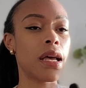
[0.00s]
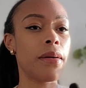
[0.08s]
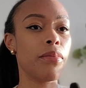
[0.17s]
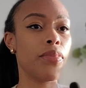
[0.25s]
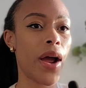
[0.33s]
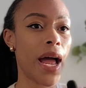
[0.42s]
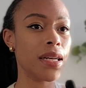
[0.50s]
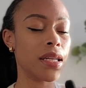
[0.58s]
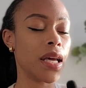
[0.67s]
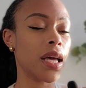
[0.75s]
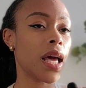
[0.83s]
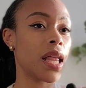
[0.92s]
and
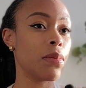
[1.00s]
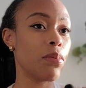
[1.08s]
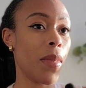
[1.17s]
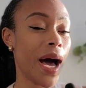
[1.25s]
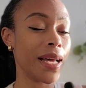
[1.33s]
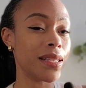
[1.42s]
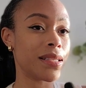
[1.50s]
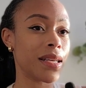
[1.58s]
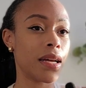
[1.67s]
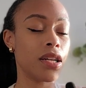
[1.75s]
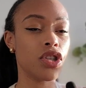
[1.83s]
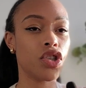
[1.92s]
branding and
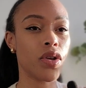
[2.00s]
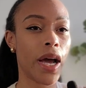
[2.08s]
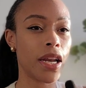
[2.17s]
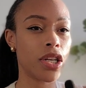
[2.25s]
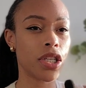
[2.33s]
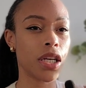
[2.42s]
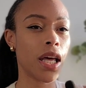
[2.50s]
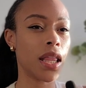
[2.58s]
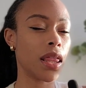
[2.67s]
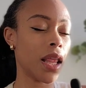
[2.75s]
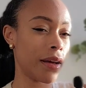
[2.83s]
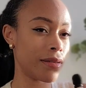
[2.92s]
mindset and strategy
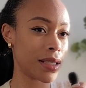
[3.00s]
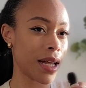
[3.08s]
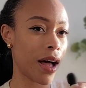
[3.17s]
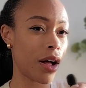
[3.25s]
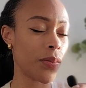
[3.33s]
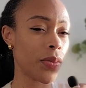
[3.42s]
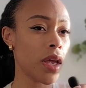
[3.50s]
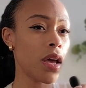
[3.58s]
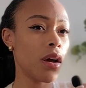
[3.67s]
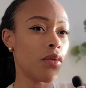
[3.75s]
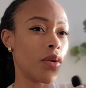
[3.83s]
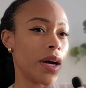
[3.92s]
and lifestyle,
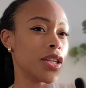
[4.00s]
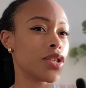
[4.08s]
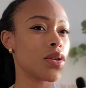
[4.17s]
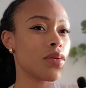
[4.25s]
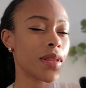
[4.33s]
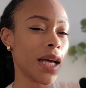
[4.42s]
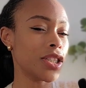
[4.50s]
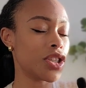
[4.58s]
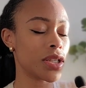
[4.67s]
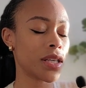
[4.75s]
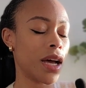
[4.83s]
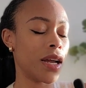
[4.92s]
right? So that's
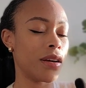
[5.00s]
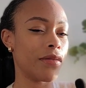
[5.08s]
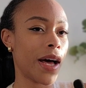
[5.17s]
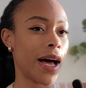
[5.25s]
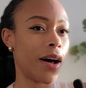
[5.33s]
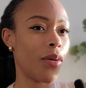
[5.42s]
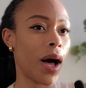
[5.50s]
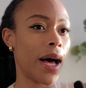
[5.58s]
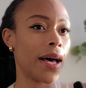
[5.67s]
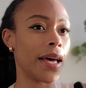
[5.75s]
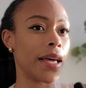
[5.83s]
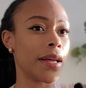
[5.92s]
just kind of how
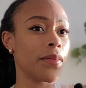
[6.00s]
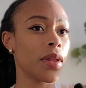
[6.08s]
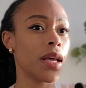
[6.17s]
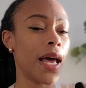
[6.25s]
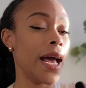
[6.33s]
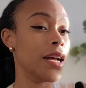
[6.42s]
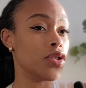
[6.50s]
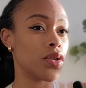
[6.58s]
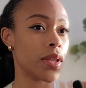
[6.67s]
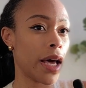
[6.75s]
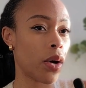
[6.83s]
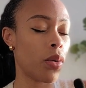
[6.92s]
I
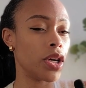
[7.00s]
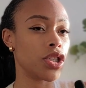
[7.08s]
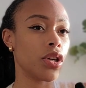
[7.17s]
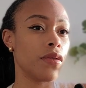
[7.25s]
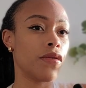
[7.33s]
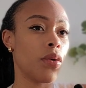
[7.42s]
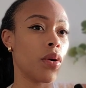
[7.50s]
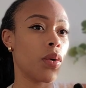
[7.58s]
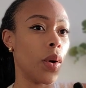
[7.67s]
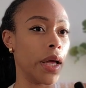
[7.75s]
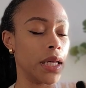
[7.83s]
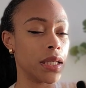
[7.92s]
answered that question for
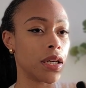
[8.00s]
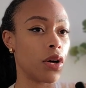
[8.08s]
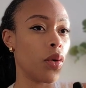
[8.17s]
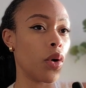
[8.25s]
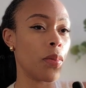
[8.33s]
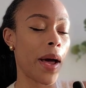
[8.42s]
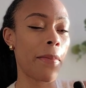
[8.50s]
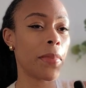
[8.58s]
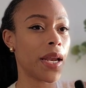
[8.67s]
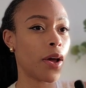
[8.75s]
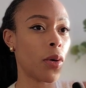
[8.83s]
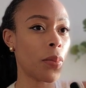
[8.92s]
what is our roadmap.
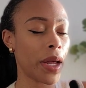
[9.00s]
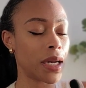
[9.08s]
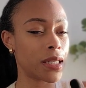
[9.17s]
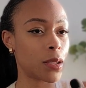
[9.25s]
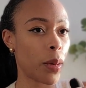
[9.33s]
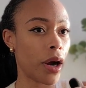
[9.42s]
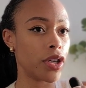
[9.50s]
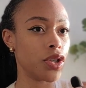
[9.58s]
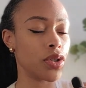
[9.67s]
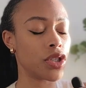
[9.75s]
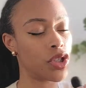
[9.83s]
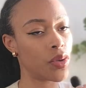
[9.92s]
And I hope that inspires
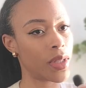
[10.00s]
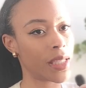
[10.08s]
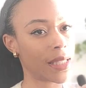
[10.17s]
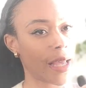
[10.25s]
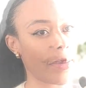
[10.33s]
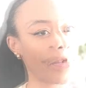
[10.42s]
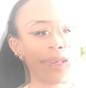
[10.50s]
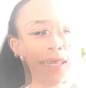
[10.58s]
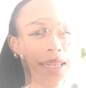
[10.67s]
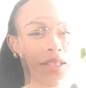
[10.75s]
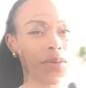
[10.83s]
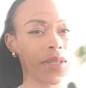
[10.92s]
you to do the same. The
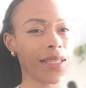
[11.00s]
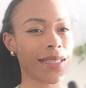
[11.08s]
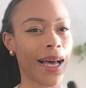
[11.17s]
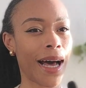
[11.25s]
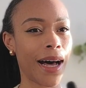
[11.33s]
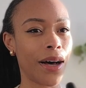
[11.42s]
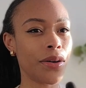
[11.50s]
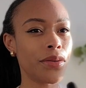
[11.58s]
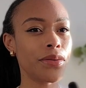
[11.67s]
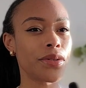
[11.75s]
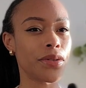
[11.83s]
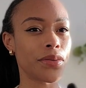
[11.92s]
next one is,
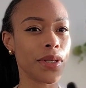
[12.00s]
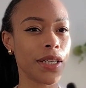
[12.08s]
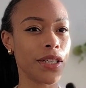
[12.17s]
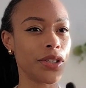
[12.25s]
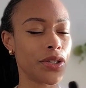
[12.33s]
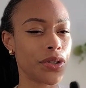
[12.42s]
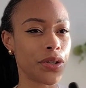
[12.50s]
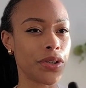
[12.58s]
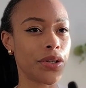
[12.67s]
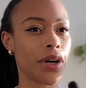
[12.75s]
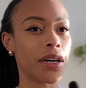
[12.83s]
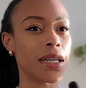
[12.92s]
how do we
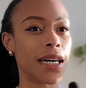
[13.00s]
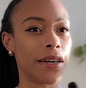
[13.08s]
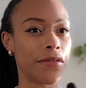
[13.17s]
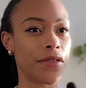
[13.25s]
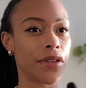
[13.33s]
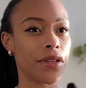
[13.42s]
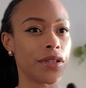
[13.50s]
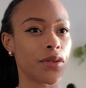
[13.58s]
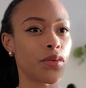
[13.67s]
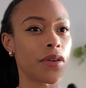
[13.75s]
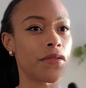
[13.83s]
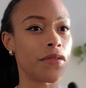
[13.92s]
ensure our efforts
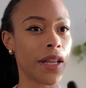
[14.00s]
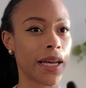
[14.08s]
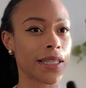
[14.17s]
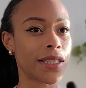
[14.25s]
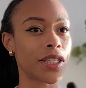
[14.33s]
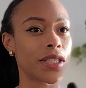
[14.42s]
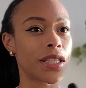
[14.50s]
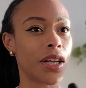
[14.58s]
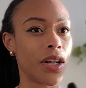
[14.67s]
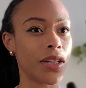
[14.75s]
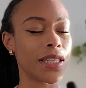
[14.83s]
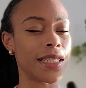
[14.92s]
reflects
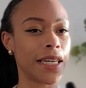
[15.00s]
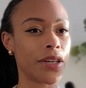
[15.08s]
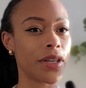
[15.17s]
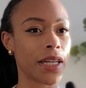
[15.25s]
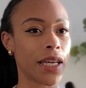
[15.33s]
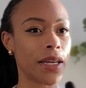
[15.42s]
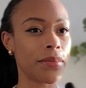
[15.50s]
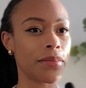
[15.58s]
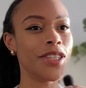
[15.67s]
solidarity,